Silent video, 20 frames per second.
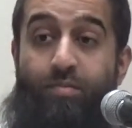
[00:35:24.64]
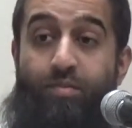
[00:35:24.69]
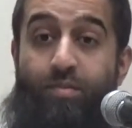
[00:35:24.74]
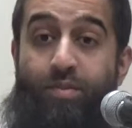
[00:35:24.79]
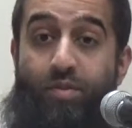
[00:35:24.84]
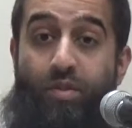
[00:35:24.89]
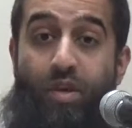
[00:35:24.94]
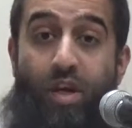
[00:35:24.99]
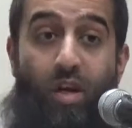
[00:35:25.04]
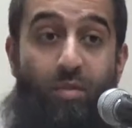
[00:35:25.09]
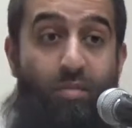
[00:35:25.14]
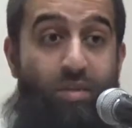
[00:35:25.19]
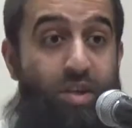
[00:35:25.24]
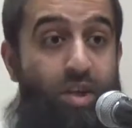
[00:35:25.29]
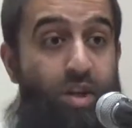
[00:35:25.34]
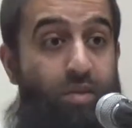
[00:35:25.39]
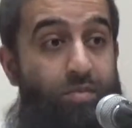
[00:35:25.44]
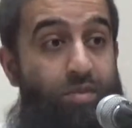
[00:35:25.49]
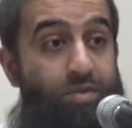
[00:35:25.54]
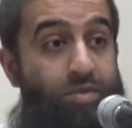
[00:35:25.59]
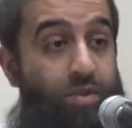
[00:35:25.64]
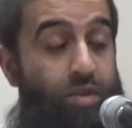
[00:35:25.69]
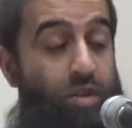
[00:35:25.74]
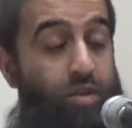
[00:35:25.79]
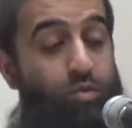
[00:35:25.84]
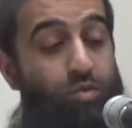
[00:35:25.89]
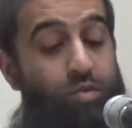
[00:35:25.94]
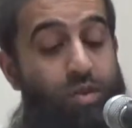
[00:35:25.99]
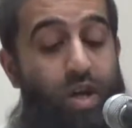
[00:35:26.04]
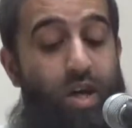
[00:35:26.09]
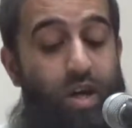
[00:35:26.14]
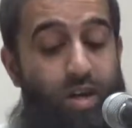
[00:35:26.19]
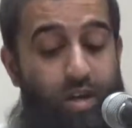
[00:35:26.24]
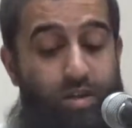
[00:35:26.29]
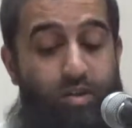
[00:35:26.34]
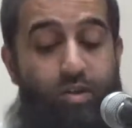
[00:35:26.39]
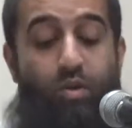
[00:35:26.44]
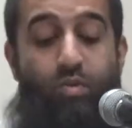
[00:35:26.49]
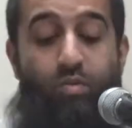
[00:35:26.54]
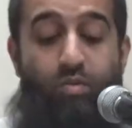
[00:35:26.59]
So how many of us learn Qur'an
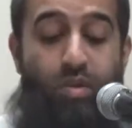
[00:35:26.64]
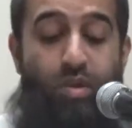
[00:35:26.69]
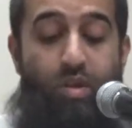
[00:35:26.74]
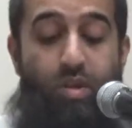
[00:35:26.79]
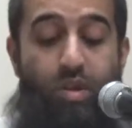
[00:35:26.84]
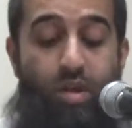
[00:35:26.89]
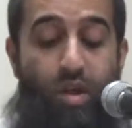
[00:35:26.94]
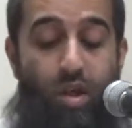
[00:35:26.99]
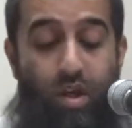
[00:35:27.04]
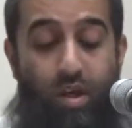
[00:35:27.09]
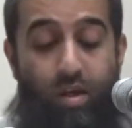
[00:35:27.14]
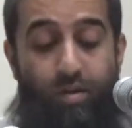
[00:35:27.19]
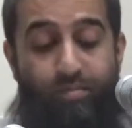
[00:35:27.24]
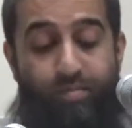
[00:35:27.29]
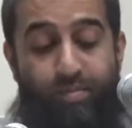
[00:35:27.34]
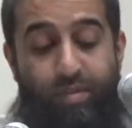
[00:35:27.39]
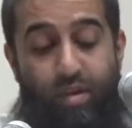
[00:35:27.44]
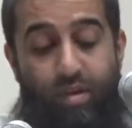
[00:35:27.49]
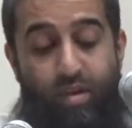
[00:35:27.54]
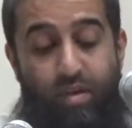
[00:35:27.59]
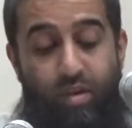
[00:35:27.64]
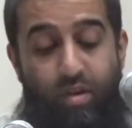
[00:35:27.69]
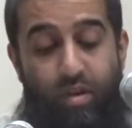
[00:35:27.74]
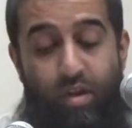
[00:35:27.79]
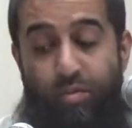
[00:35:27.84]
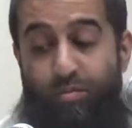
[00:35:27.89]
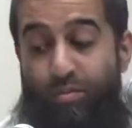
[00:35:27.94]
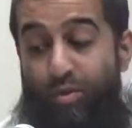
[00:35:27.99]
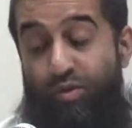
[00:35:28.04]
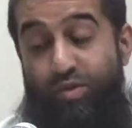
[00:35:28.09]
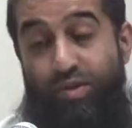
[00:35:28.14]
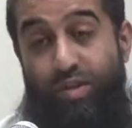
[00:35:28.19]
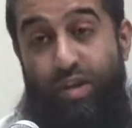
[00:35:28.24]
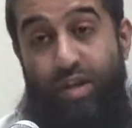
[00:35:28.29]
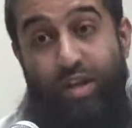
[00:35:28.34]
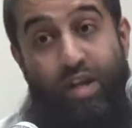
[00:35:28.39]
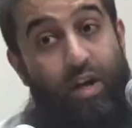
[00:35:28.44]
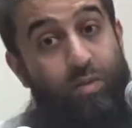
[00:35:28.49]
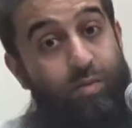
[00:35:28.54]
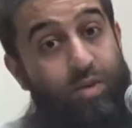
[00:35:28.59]
and don't learn music?
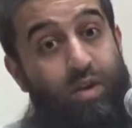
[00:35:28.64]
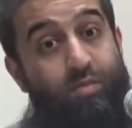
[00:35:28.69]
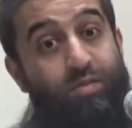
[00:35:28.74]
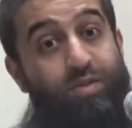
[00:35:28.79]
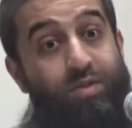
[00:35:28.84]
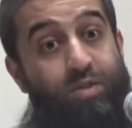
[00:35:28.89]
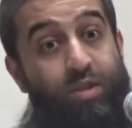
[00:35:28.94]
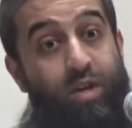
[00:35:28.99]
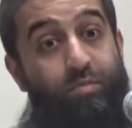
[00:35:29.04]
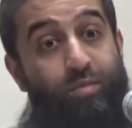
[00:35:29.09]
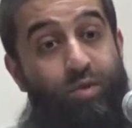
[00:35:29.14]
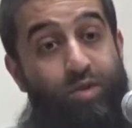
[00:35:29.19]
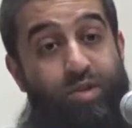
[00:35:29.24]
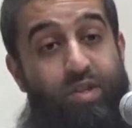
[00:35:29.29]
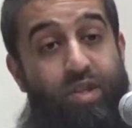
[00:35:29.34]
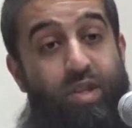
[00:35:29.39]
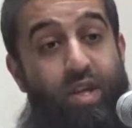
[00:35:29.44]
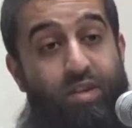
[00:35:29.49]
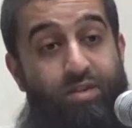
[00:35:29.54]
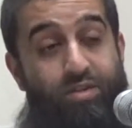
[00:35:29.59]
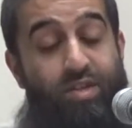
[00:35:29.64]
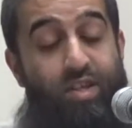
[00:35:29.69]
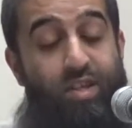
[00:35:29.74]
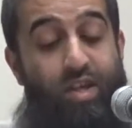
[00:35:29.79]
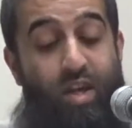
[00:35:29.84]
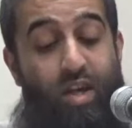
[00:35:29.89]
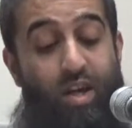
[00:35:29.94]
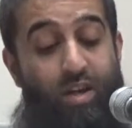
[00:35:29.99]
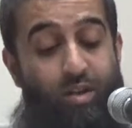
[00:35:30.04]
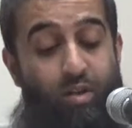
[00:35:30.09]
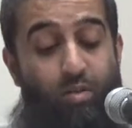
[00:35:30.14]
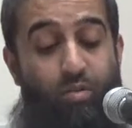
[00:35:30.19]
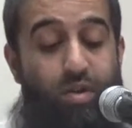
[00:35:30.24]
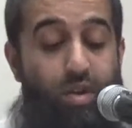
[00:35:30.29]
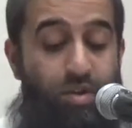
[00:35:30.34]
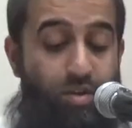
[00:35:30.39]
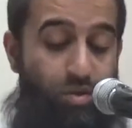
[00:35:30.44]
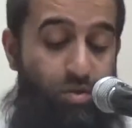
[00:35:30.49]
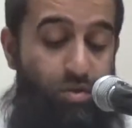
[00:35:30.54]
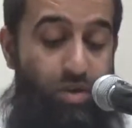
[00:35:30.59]
And how many of us learn music and singing and don't
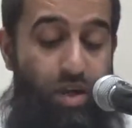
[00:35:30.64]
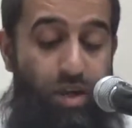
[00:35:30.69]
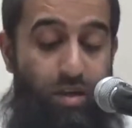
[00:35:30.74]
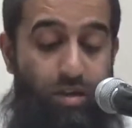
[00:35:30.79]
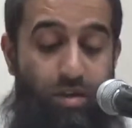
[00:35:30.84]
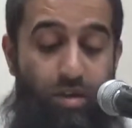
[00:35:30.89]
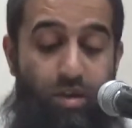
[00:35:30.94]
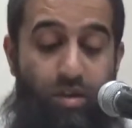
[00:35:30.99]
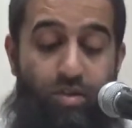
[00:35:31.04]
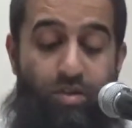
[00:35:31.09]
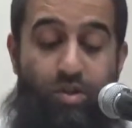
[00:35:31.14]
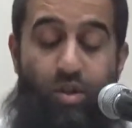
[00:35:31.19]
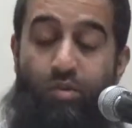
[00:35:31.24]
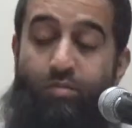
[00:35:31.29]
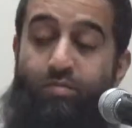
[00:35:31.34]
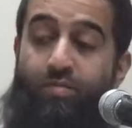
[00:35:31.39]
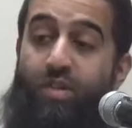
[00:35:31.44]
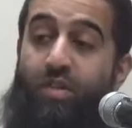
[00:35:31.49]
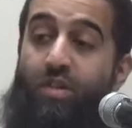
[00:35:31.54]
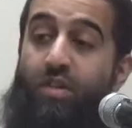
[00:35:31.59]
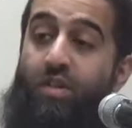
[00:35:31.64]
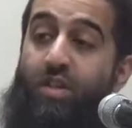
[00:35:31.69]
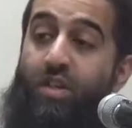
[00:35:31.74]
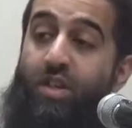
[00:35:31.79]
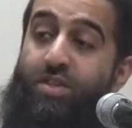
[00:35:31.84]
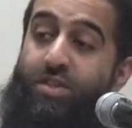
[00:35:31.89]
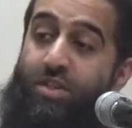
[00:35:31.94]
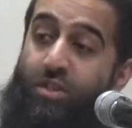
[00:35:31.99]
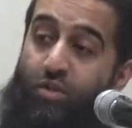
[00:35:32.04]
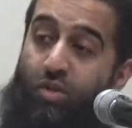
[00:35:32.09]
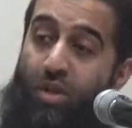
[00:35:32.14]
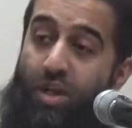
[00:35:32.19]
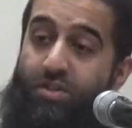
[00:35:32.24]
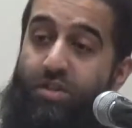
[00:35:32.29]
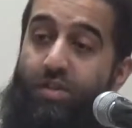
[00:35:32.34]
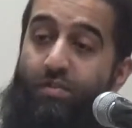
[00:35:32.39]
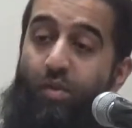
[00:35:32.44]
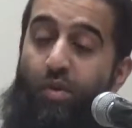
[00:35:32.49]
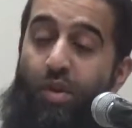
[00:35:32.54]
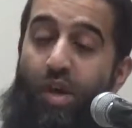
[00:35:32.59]
learn the Qur'an? So, listen to lots
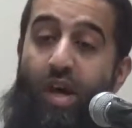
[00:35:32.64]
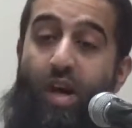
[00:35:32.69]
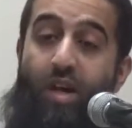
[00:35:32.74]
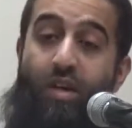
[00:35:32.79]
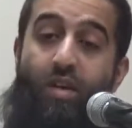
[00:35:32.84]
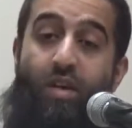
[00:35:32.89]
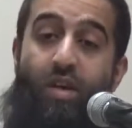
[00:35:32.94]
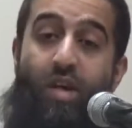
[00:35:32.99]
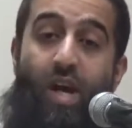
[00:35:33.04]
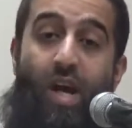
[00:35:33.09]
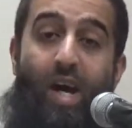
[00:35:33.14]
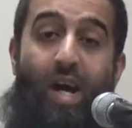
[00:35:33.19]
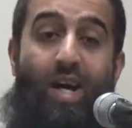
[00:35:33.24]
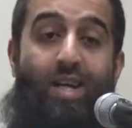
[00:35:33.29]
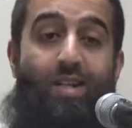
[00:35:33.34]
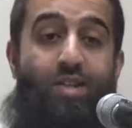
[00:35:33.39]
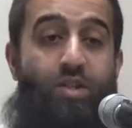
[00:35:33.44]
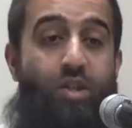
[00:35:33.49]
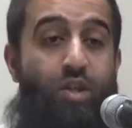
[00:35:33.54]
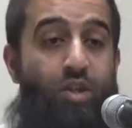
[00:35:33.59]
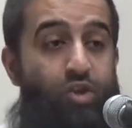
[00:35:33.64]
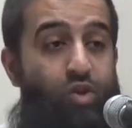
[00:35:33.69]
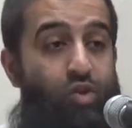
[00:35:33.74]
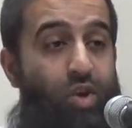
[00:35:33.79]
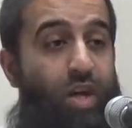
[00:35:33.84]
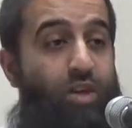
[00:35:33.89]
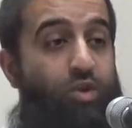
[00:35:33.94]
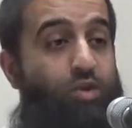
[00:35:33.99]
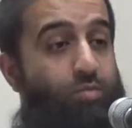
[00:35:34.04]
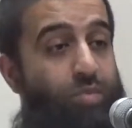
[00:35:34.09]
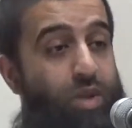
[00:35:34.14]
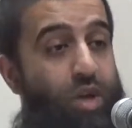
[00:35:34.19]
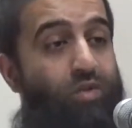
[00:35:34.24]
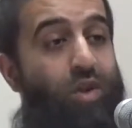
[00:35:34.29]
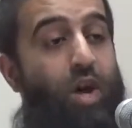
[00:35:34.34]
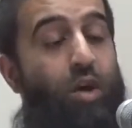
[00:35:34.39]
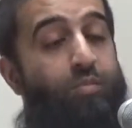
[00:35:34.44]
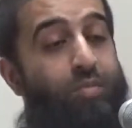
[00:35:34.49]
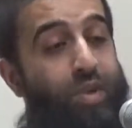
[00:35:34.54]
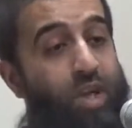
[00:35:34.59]
of Qur'an. And try to be
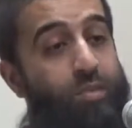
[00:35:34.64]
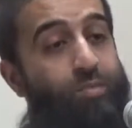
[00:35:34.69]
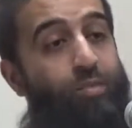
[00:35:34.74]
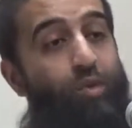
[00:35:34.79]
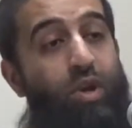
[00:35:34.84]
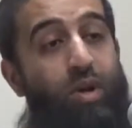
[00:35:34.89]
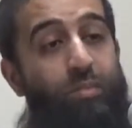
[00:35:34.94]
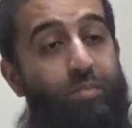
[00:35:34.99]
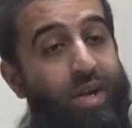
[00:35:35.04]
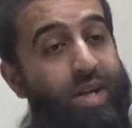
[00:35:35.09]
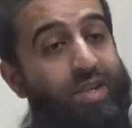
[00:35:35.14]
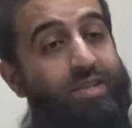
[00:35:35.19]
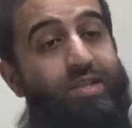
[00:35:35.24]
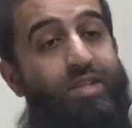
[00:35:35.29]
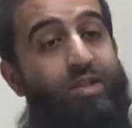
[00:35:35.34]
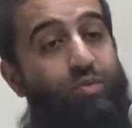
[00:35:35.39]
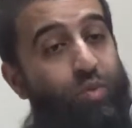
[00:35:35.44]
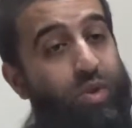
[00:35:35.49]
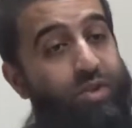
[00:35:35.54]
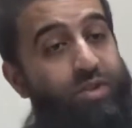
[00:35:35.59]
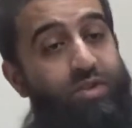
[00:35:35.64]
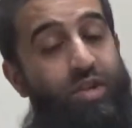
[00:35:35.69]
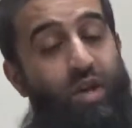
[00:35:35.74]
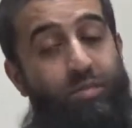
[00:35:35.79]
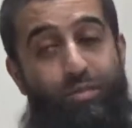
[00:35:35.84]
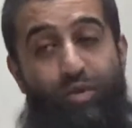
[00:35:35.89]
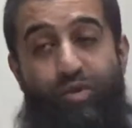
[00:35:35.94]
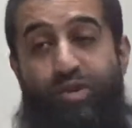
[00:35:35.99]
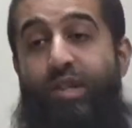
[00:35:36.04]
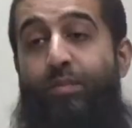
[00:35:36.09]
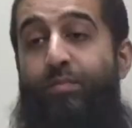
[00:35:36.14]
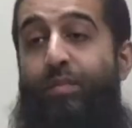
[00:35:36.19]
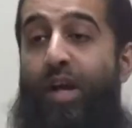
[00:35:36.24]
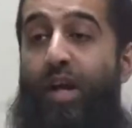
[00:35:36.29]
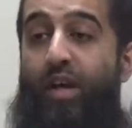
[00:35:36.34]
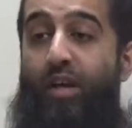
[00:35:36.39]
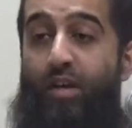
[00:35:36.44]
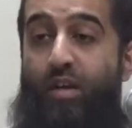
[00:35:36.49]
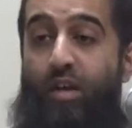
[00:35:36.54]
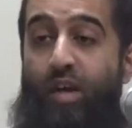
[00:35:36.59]
around people and places where there's not music
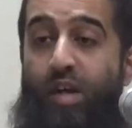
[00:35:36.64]
playing.